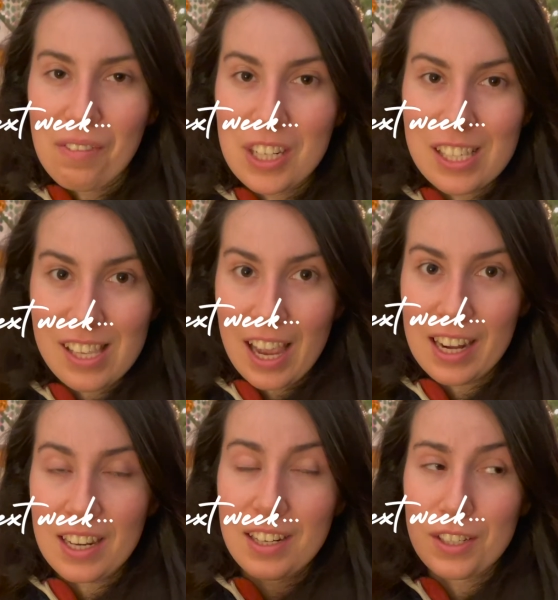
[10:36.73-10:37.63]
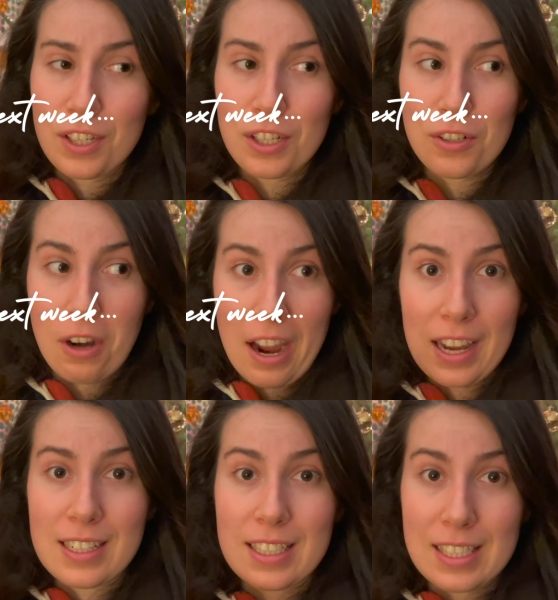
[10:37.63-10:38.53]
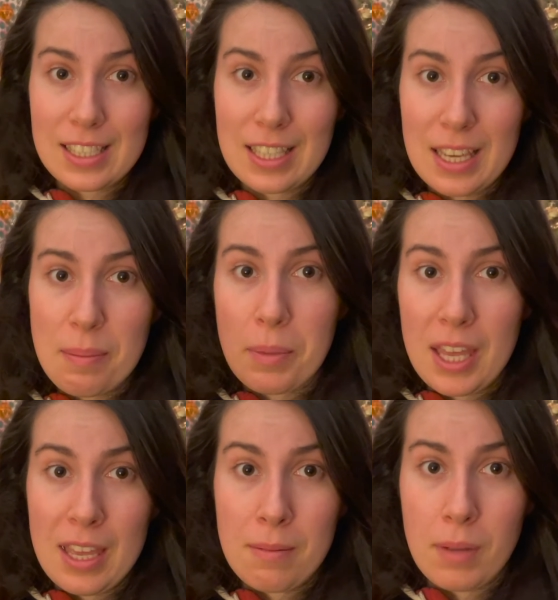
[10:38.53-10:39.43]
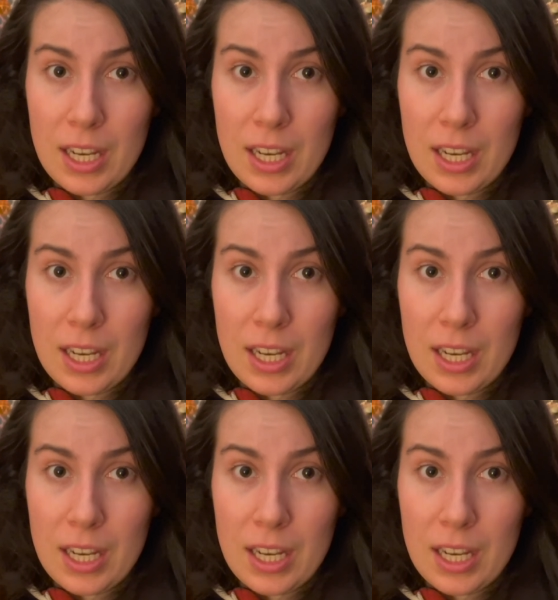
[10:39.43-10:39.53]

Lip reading: decided to try to sleep in my